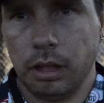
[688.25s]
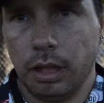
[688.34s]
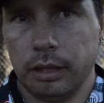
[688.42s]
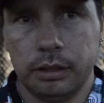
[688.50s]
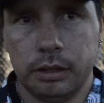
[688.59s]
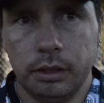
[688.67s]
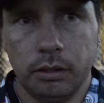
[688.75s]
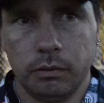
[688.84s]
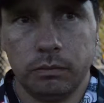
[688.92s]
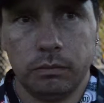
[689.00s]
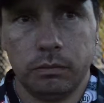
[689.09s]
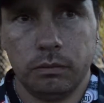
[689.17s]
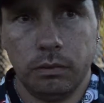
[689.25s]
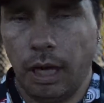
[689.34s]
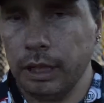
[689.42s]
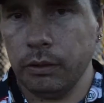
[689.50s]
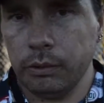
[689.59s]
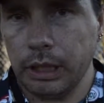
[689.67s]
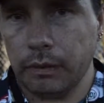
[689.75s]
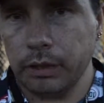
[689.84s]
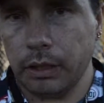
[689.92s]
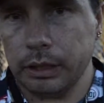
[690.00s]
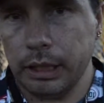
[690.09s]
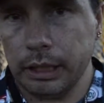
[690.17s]
I knew I was having a
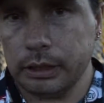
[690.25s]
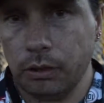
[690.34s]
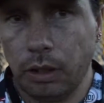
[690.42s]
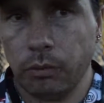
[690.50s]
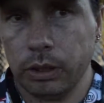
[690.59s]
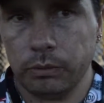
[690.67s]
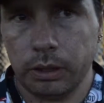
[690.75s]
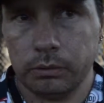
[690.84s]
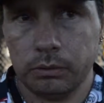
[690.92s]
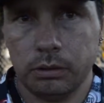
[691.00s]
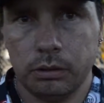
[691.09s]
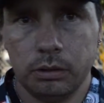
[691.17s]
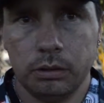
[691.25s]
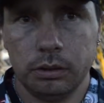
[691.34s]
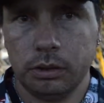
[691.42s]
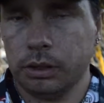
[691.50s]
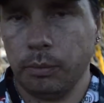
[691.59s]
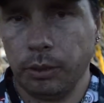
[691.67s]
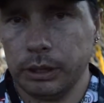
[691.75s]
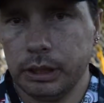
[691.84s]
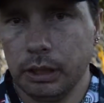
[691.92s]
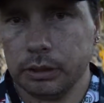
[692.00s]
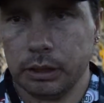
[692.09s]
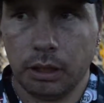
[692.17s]
heart attack, so I went around to someplace
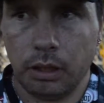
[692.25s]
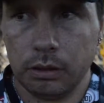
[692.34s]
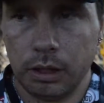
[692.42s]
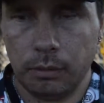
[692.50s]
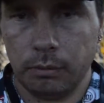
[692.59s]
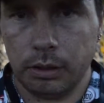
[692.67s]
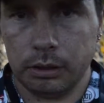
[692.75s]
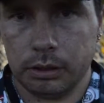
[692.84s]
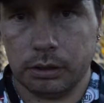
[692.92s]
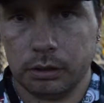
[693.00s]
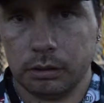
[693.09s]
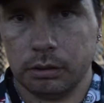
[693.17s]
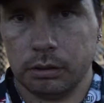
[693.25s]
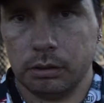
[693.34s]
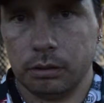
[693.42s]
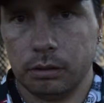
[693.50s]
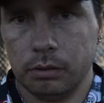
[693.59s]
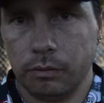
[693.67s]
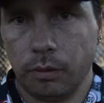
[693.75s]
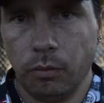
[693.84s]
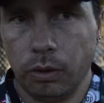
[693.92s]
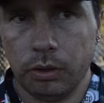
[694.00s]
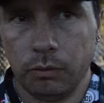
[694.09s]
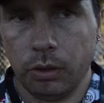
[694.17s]
else and called the ambulance from
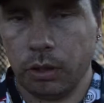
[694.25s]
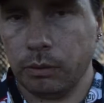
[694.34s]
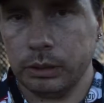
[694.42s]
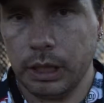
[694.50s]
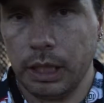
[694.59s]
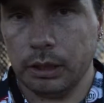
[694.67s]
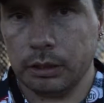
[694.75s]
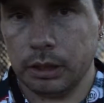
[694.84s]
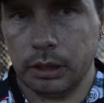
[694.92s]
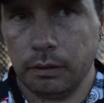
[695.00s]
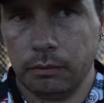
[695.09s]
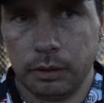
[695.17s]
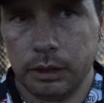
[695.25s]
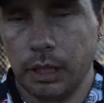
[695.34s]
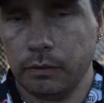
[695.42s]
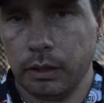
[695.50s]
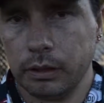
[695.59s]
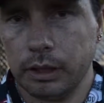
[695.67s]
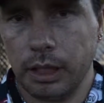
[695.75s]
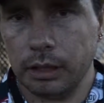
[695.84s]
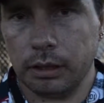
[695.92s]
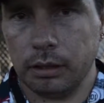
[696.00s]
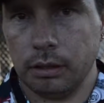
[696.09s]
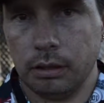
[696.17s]
where I was at and said I was having a heart attack.
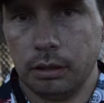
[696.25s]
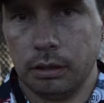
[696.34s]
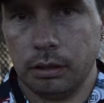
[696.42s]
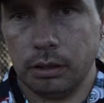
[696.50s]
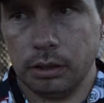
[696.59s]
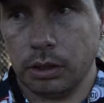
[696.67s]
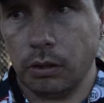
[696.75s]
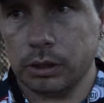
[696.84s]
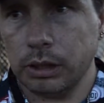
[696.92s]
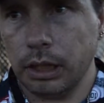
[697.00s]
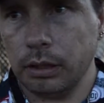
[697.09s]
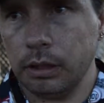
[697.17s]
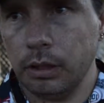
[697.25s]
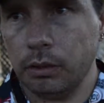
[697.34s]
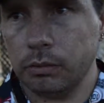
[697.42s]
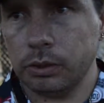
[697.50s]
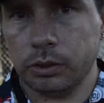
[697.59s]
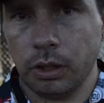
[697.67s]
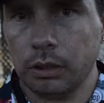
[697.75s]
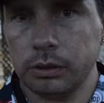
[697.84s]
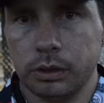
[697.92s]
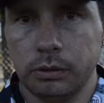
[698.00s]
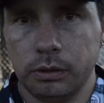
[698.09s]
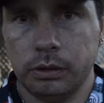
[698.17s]
So it's not, drawn
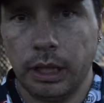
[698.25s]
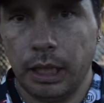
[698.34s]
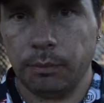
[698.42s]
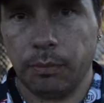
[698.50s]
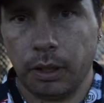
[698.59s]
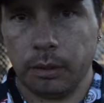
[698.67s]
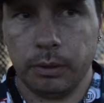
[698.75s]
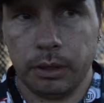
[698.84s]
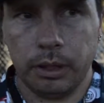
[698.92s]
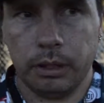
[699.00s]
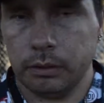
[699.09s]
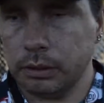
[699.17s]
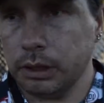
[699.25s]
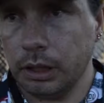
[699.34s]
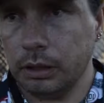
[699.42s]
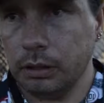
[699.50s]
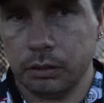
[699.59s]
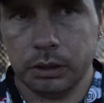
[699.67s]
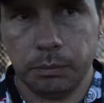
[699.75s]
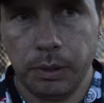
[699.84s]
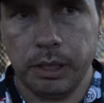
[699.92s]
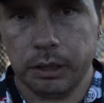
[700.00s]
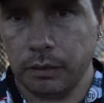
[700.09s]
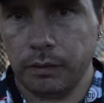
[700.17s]
to that apartment, and they'll say, no, it's
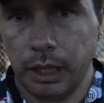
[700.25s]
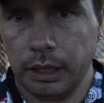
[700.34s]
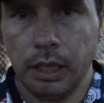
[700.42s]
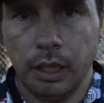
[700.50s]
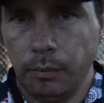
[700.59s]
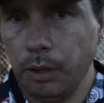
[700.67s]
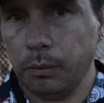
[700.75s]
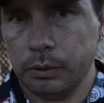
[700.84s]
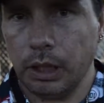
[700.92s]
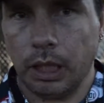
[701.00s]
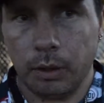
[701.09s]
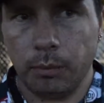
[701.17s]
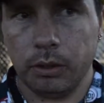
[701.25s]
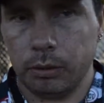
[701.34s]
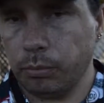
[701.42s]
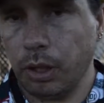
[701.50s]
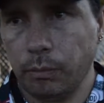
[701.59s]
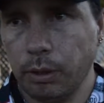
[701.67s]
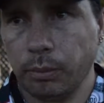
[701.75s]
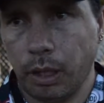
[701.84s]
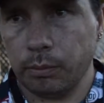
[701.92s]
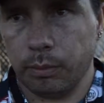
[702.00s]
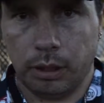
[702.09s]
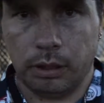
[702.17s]
me and stuff like that. People will talk about it, blah, blah, blah,
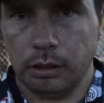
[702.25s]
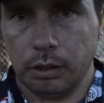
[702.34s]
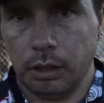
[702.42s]
blah.